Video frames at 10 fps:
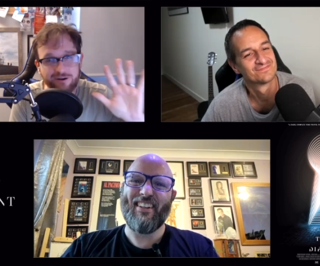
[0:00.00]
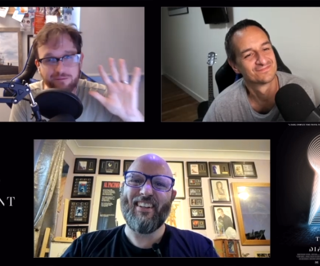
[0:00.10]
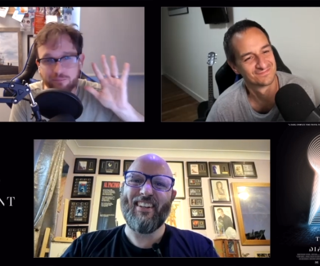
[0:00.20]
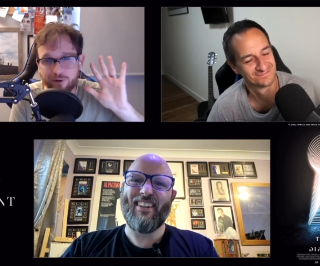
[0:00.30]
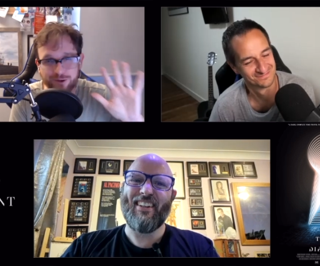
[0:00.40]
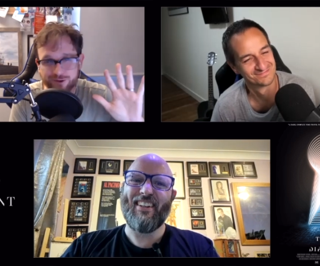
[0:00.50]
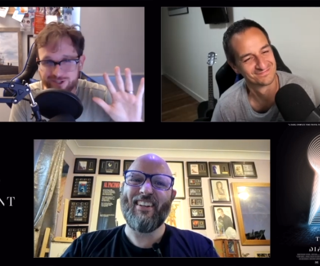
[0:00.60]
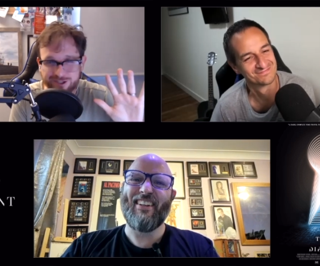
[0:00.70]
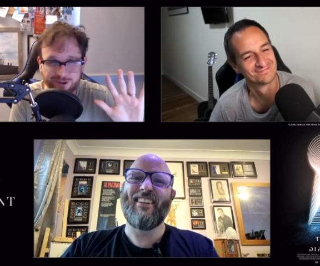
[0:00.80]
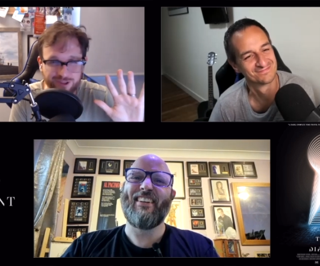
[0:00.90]
Speaker 1: brother
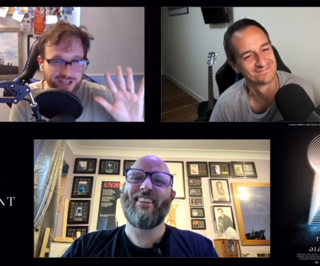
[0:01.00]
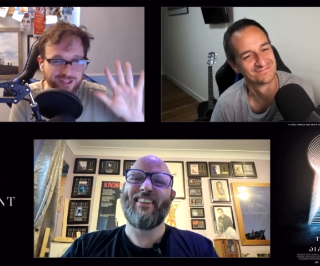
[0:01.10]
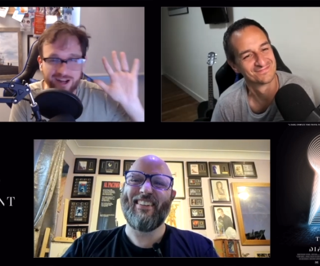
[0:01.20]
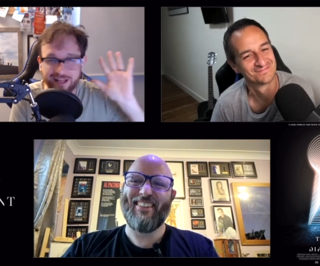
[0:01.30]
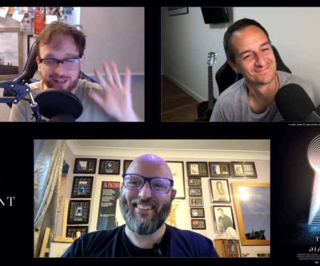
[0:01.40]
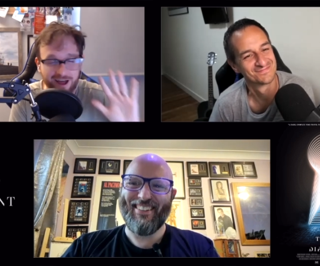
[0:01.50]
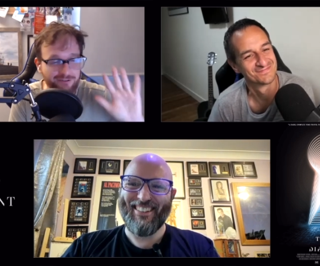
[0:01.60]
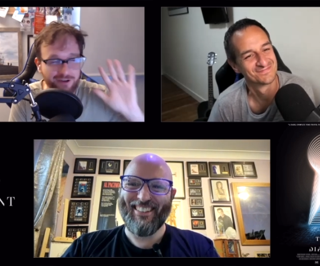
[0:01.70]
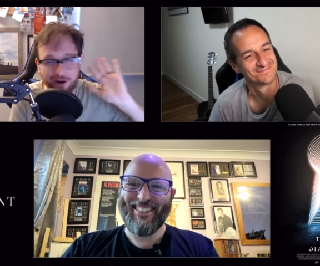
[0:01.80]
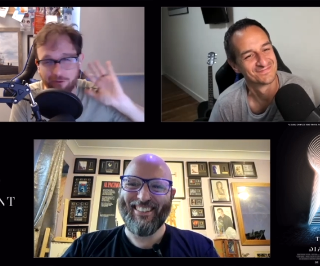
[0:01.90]
sister thing that I love. And
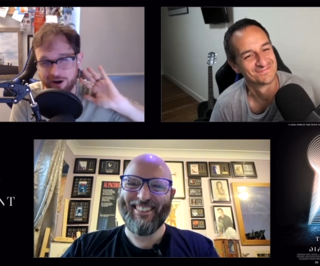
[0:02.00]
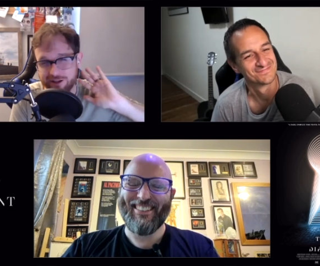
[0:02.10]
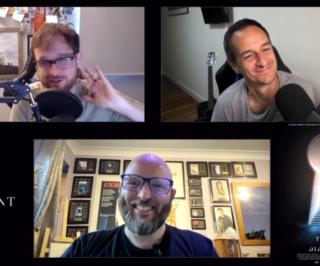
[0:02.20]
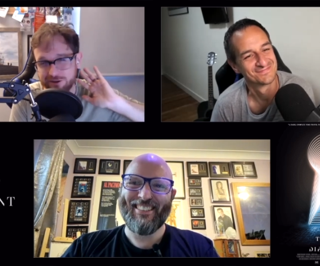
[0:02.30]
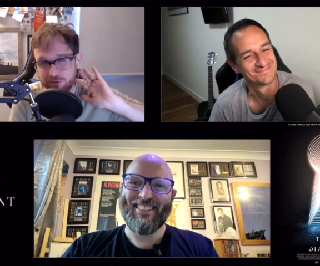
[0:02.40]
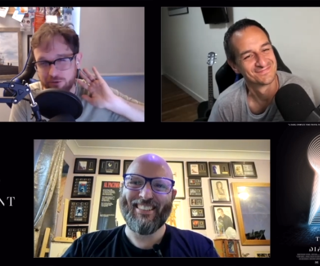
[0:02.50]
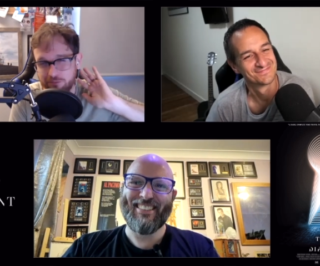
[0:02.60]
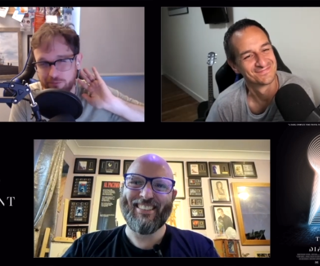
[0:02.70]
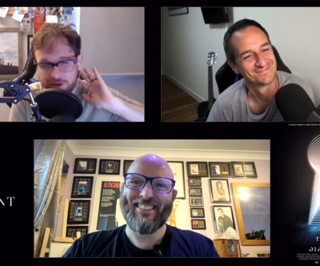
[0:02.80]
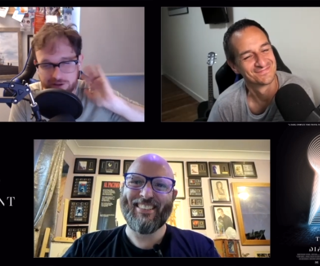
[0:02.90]
I wanted to
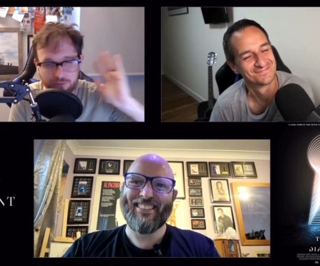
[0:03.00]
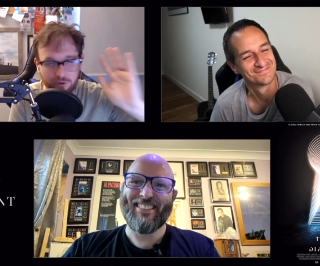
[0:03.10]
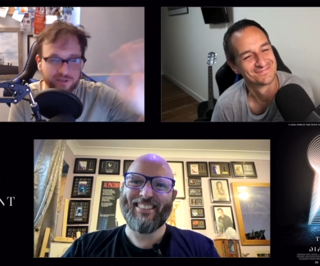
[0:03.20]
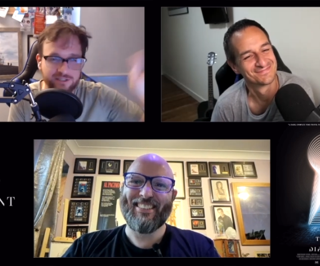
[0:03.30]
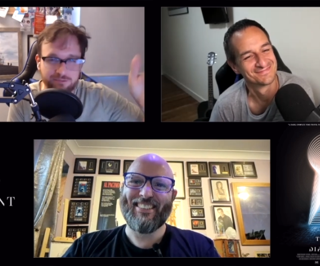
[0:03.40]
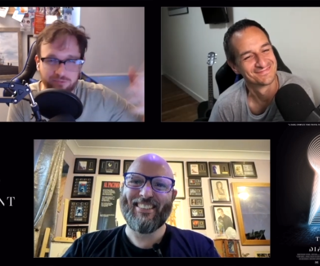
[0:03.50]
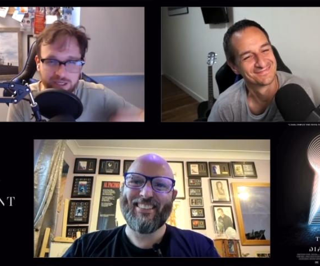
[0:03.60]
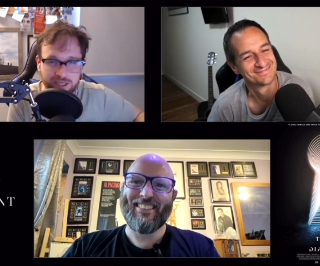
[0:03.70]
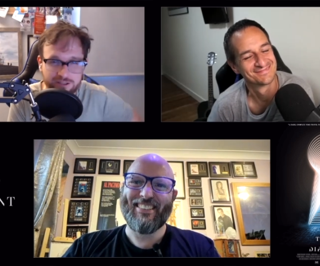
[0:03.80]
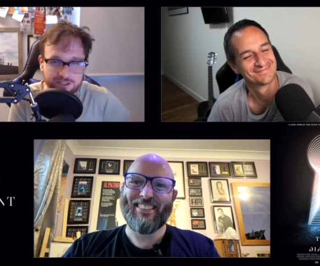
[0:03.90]
explore it deeply
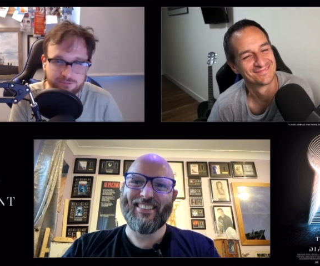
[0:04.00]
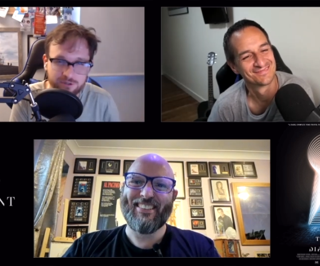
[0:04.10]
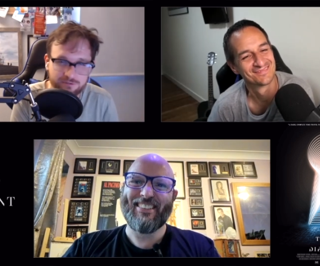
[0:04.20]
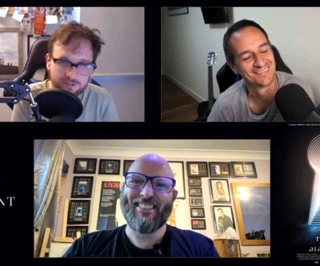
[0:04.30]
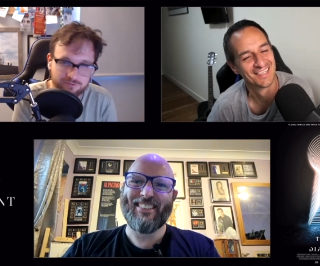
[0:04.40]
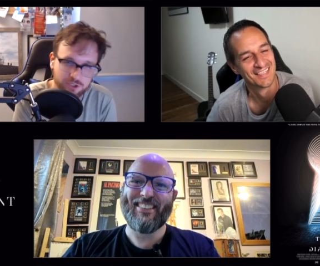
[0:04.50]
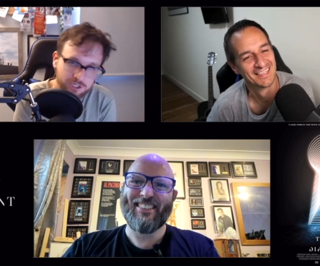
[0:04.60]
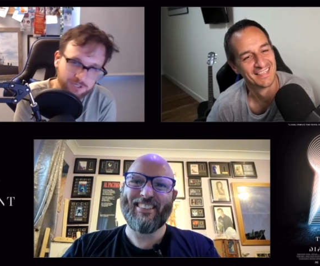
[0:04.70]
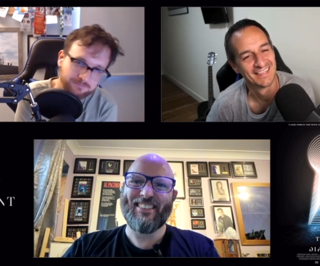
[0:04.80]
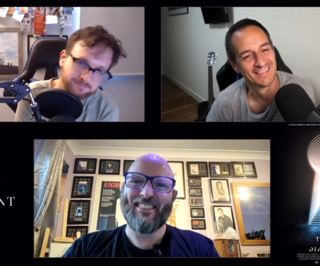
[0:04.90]
in this movie for sure.
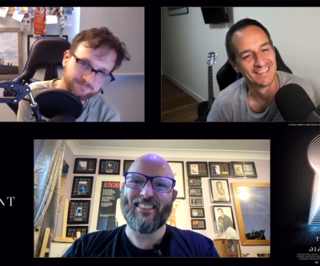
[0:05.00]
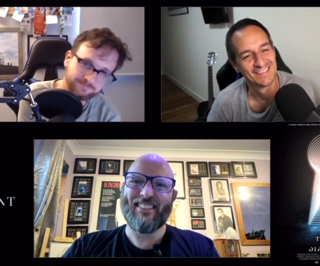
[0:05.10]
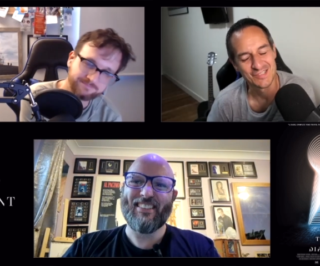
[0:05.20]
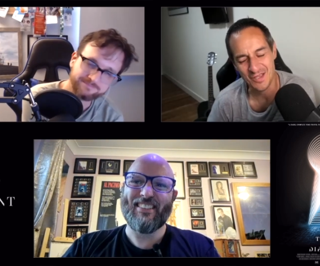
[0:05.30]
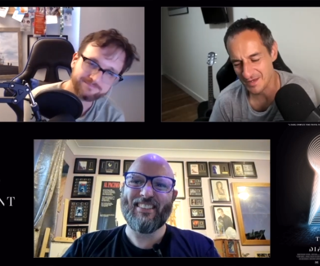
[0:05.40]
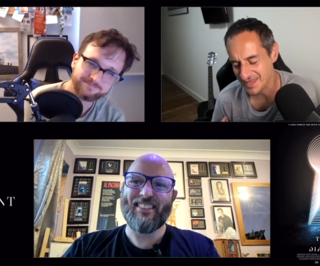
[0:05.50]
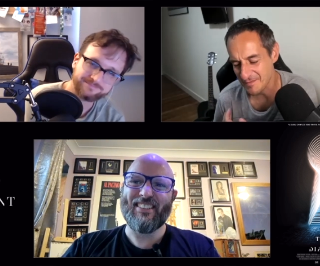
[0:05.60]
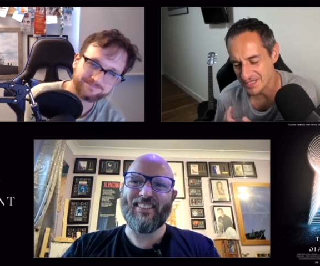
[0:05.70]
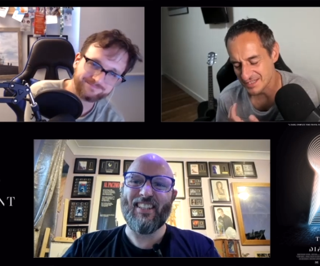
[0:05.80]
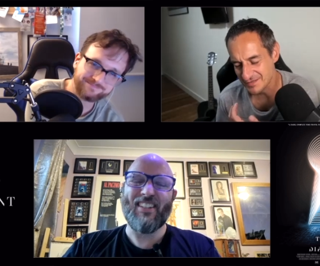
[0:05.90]
Speaker 2: Well, that
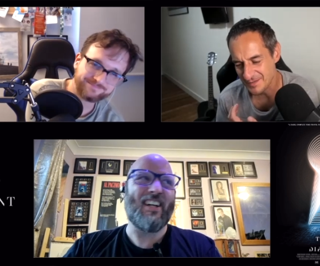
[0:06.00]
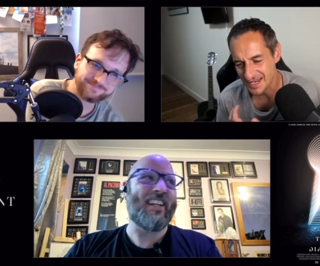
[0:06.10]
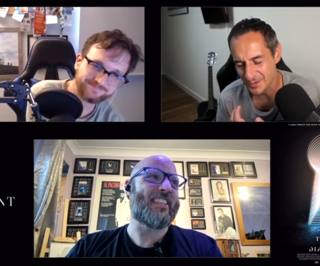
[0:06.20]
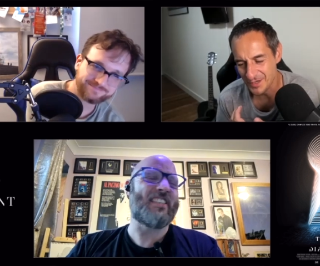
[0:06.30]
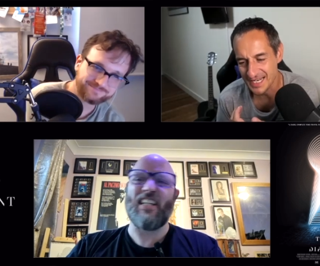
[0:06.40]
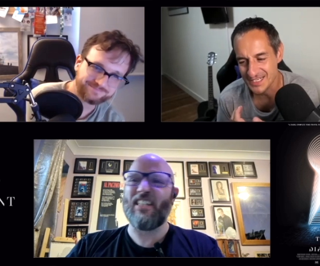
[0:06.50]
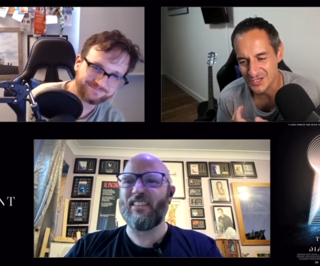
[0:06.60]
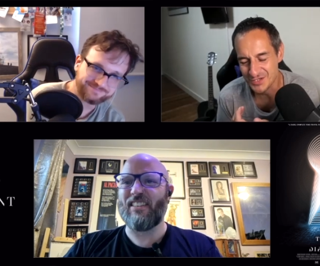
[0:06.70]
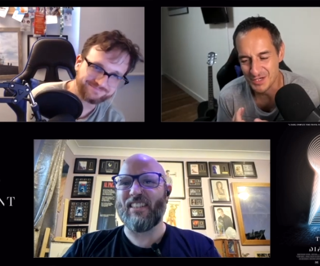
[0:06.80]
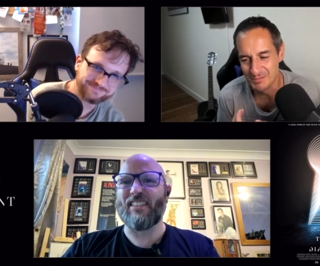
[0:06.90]
must have, I mean, I don't uh, want to get into
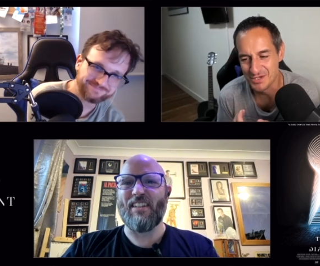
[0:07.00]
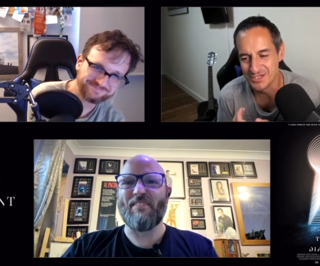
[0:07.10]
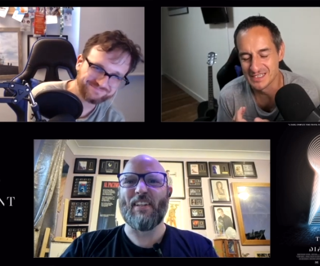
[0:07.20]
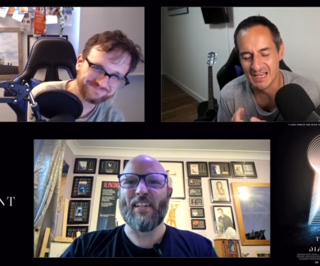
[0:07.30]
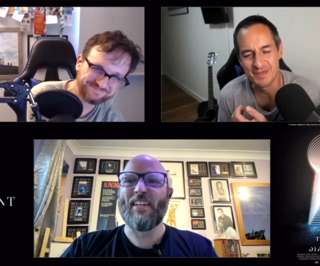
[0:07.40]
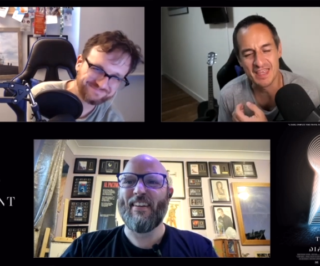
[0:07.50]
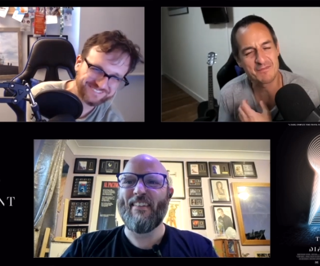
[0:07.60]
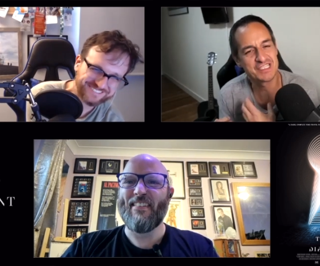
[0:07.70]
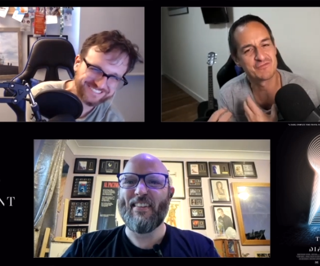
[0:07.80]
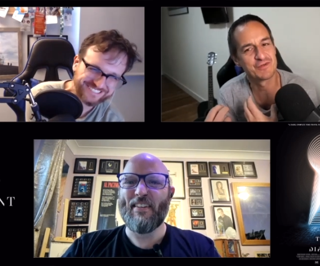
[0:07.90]
uh, your uh, personal life, but that
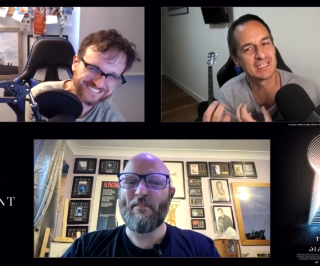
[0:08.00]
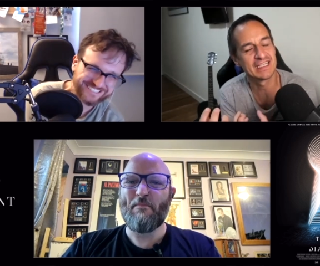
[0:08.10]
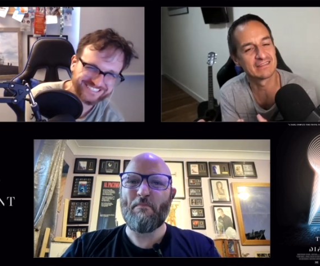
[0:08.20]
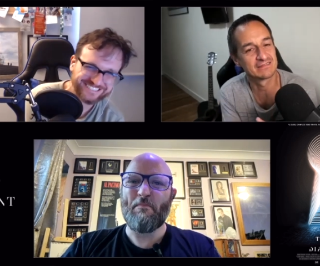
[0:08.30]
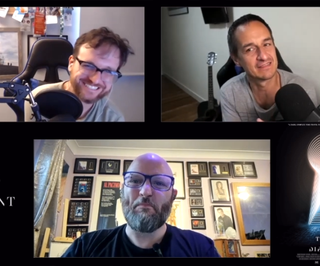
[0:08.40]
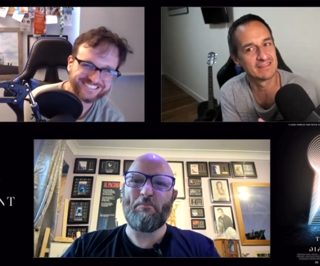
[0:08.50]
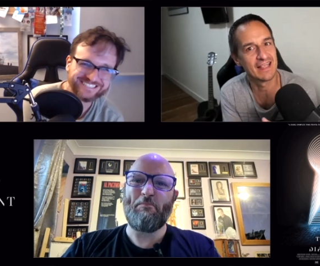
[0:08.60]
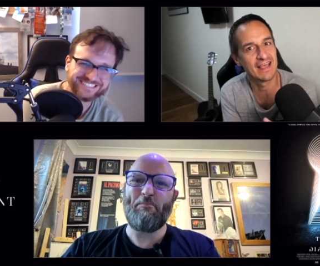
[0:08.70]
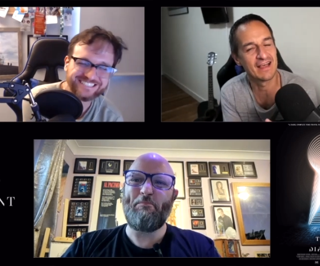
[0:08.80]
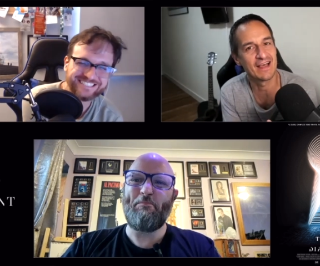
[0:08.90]
must have really
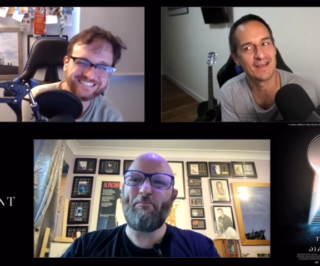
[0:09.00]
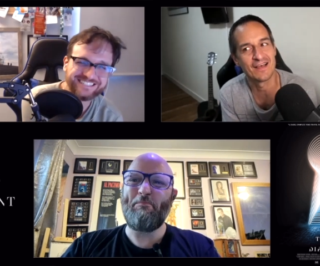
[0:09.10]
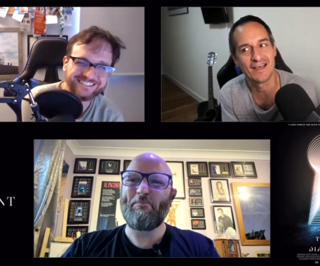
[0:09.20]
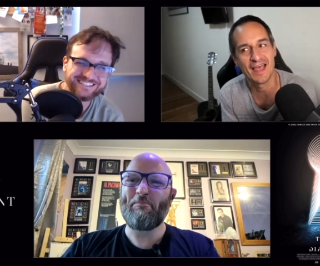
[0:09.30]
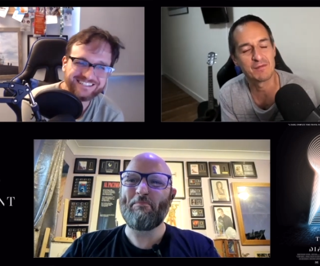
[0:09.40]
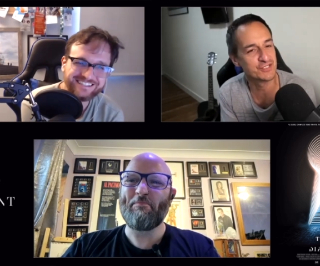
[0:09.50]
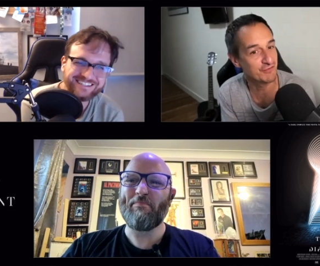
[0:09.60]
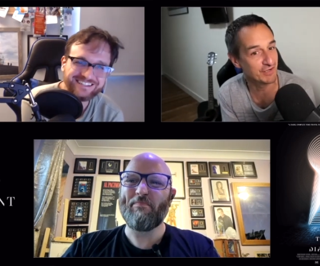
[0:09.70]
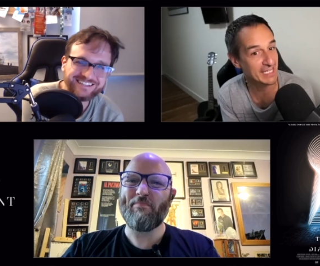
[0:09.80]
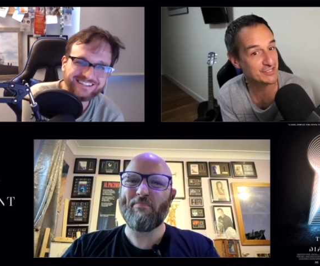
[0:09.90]
uh, helped your
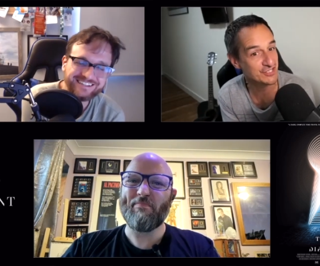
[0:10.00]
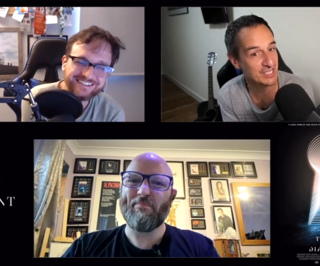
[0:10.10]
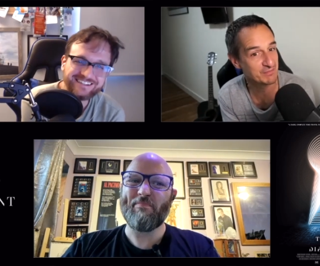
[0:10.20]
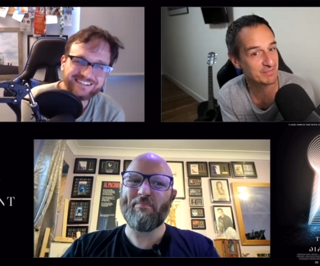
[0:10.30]
relationship.